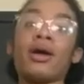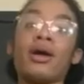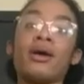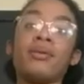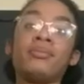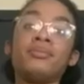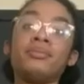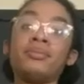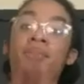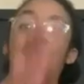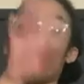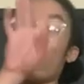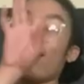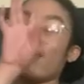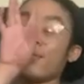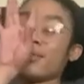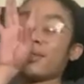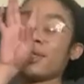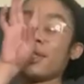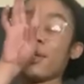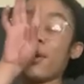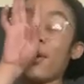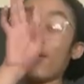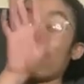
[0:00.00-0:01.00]
Okay,
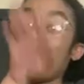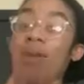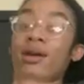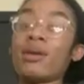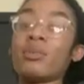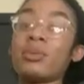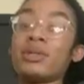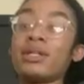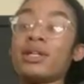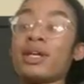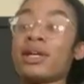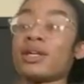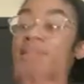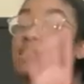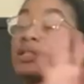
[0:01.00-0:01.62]
hopefully y'all got up and dance,